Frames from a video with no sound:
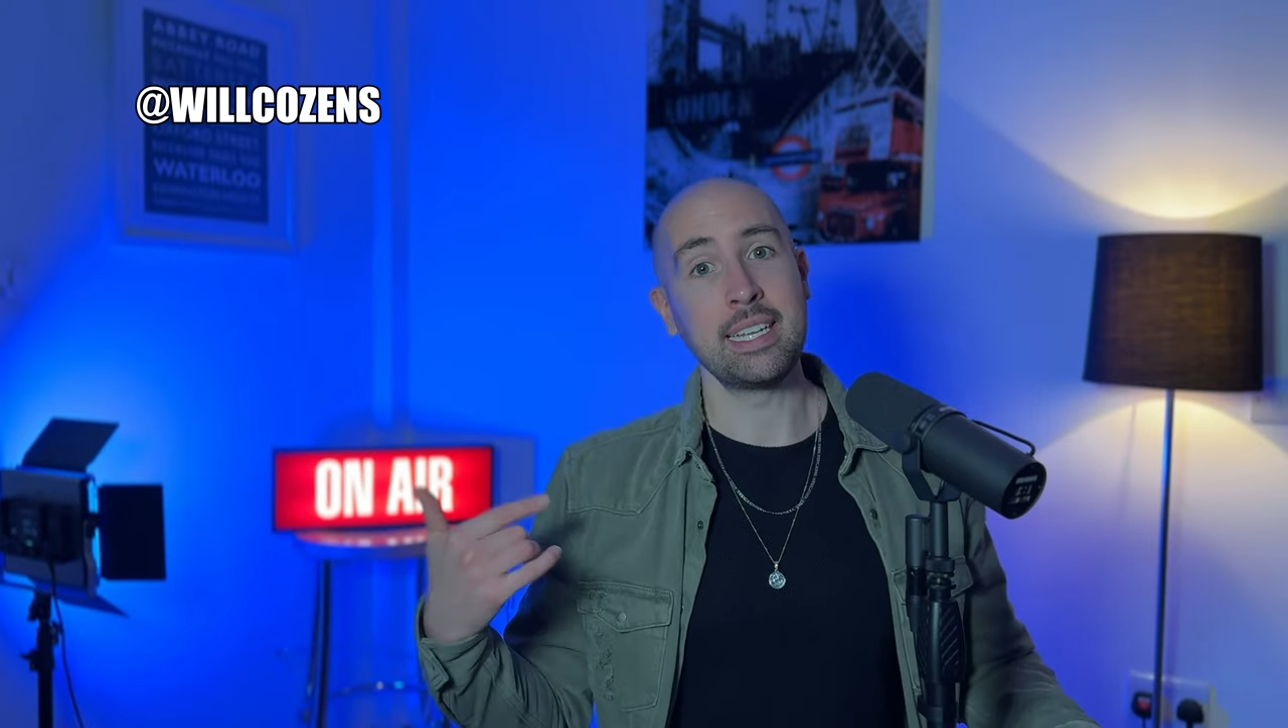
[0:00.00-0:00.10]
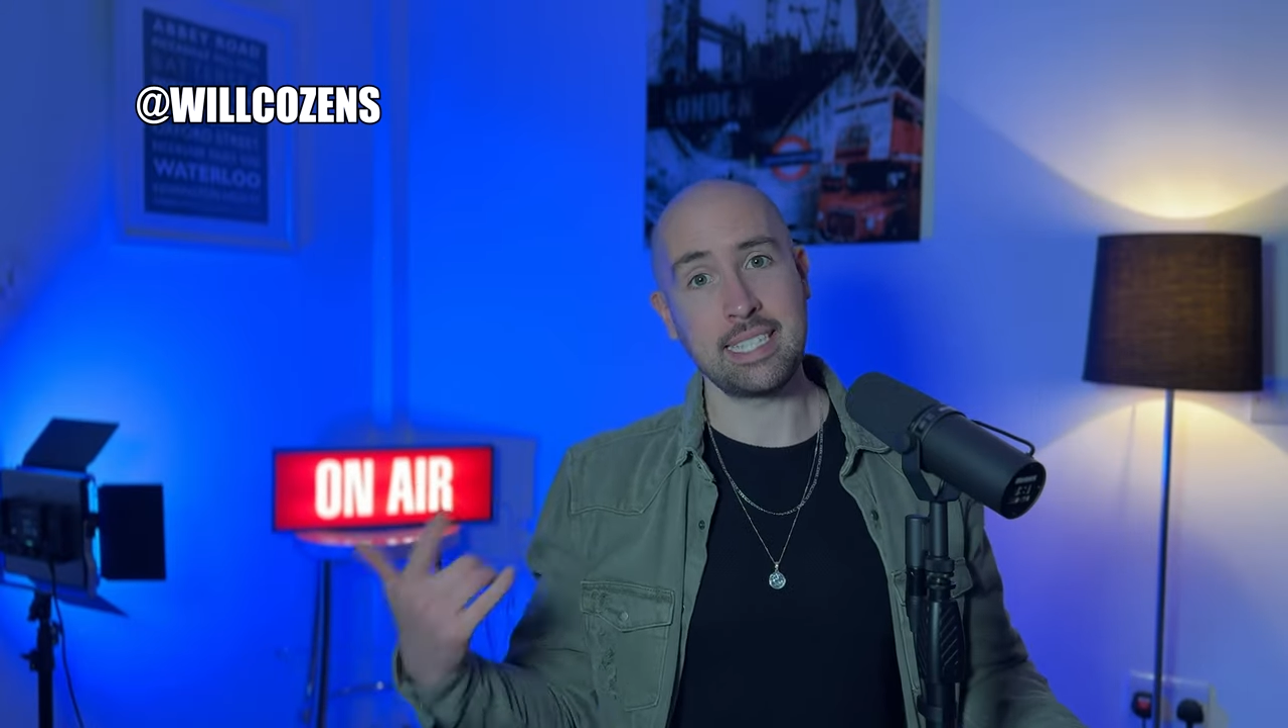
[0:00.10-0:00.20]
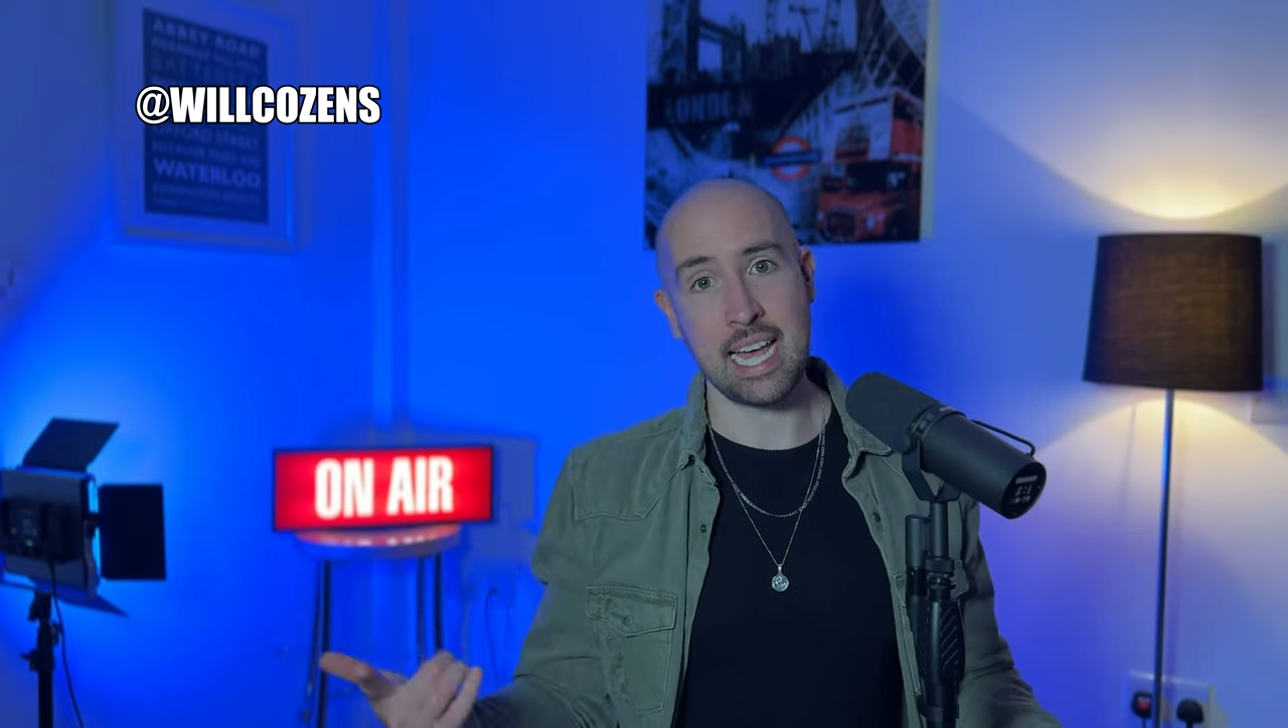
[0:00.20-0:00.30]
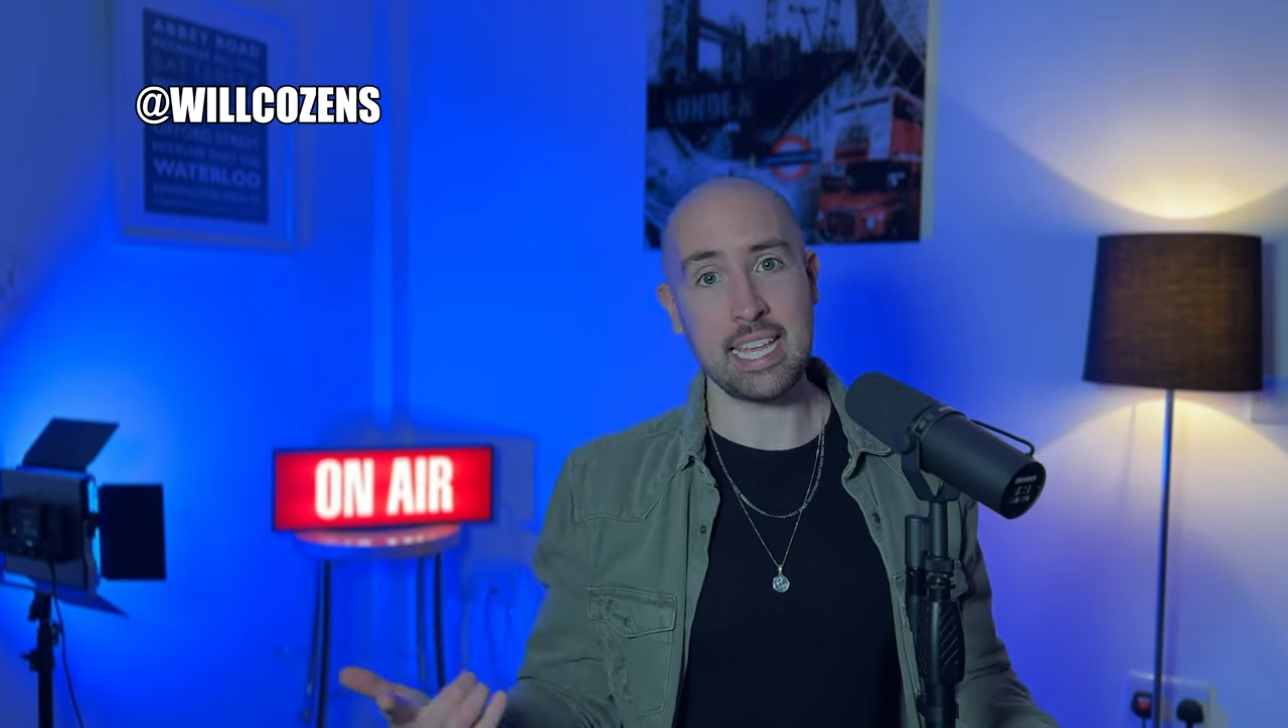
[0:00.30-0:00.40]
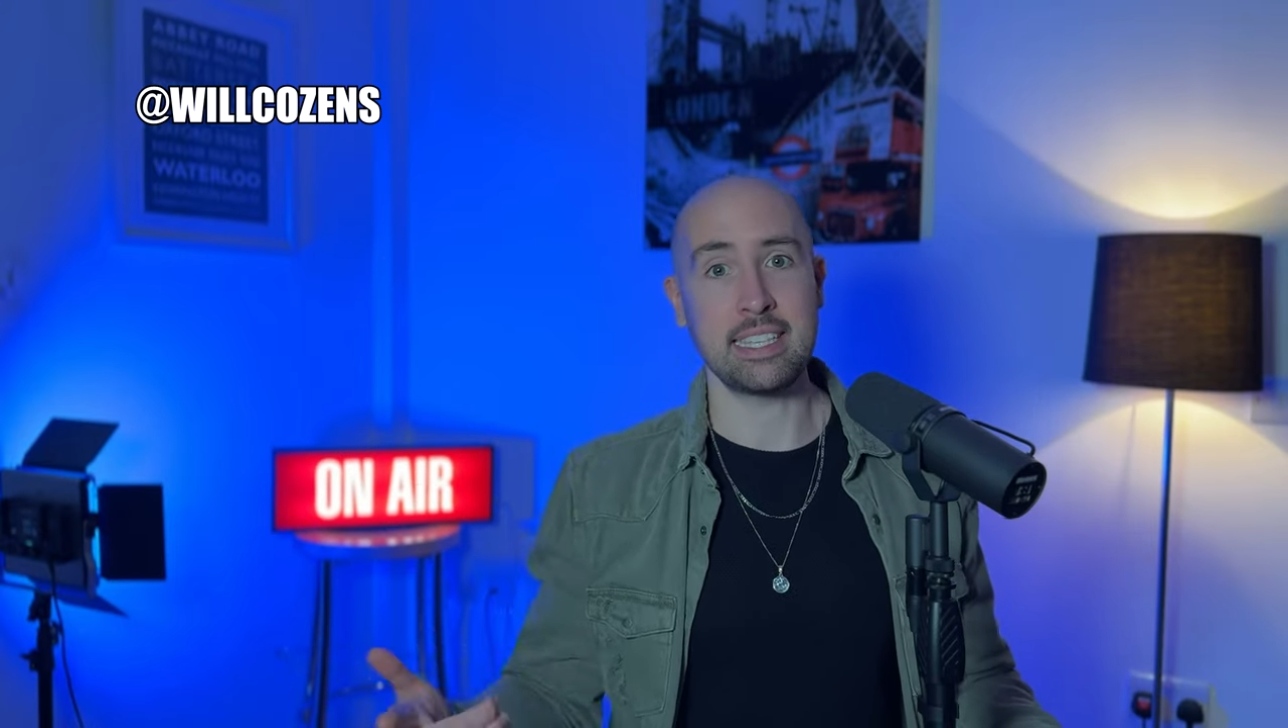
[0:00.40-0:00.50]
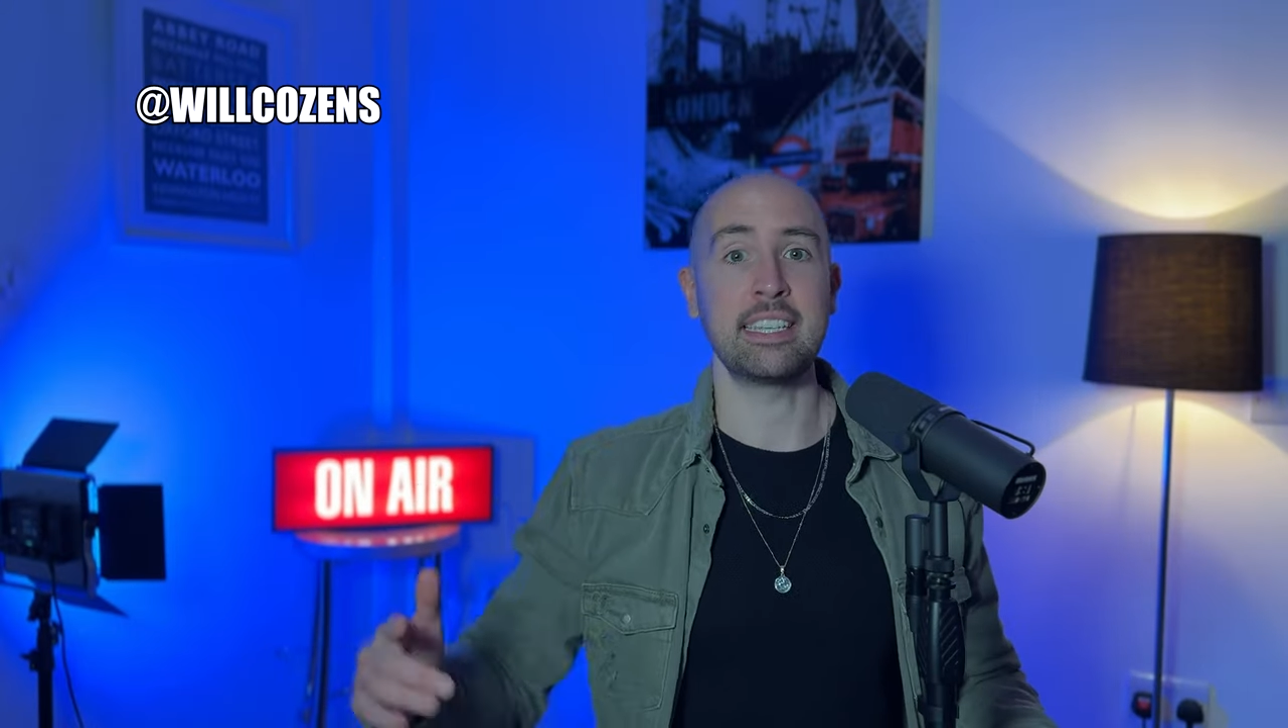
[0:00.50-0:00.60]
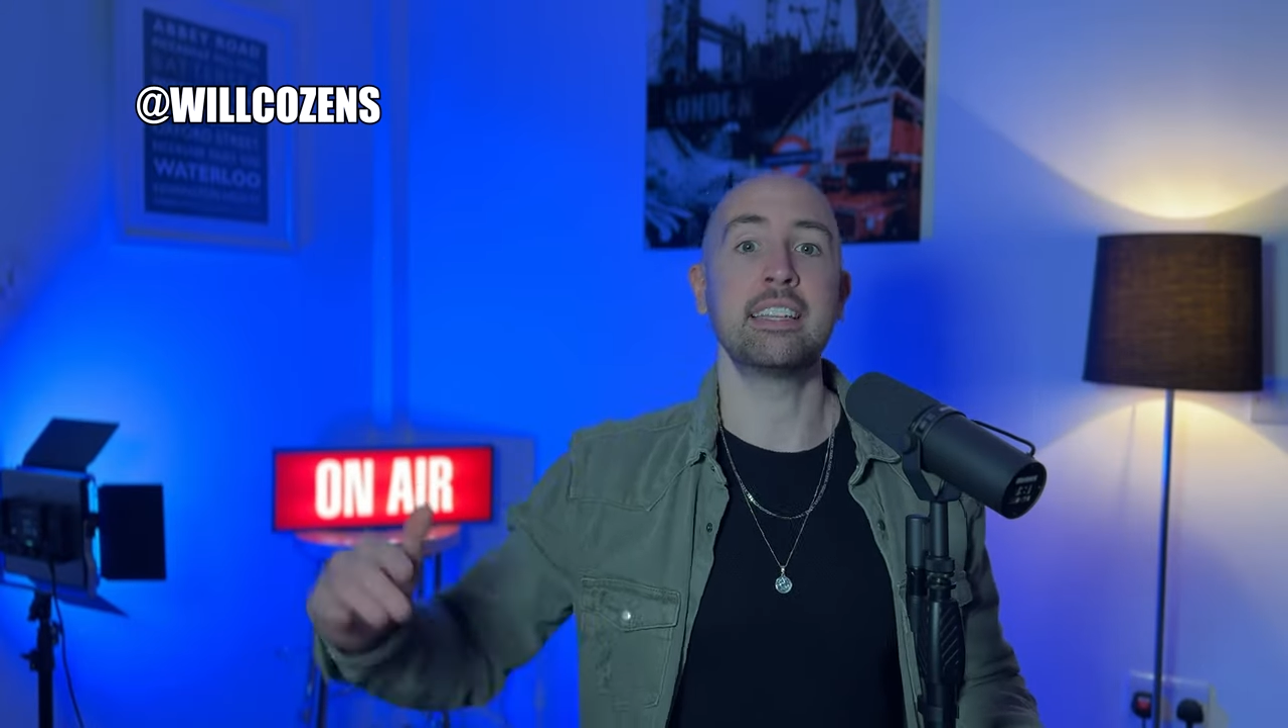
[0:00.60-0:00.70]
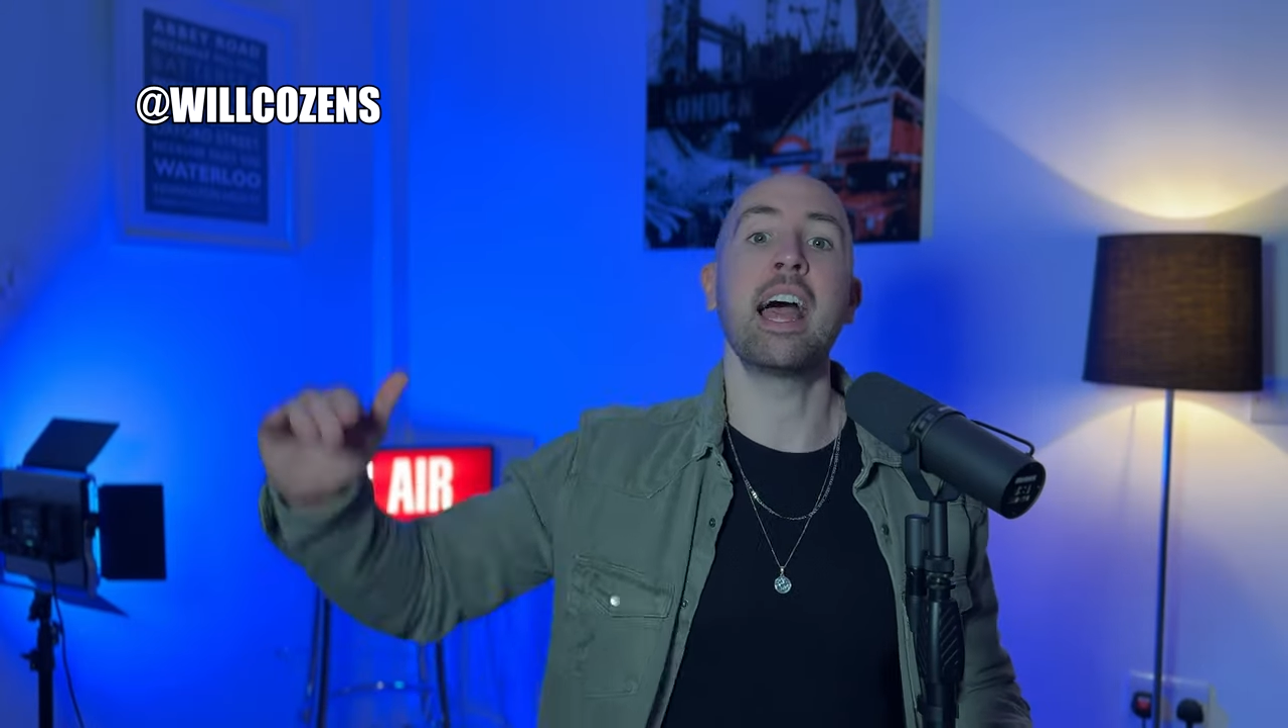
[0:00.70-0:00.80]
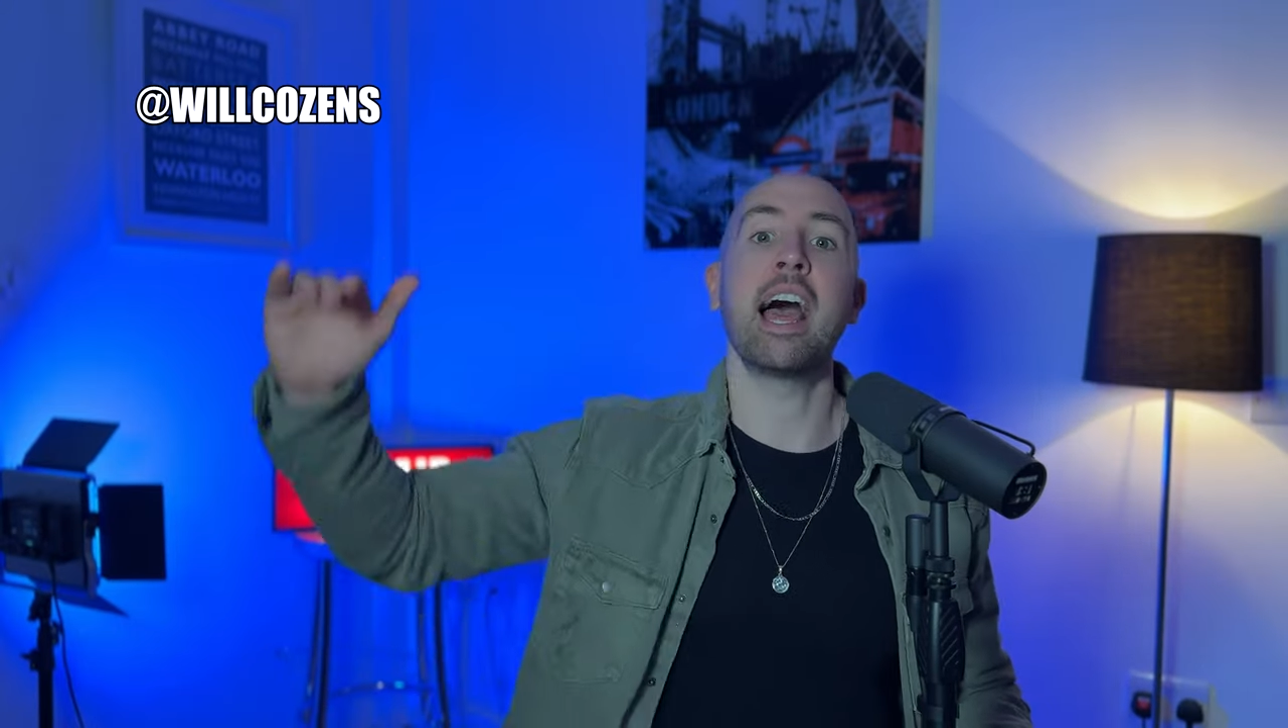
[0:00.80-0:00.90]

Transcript: dates and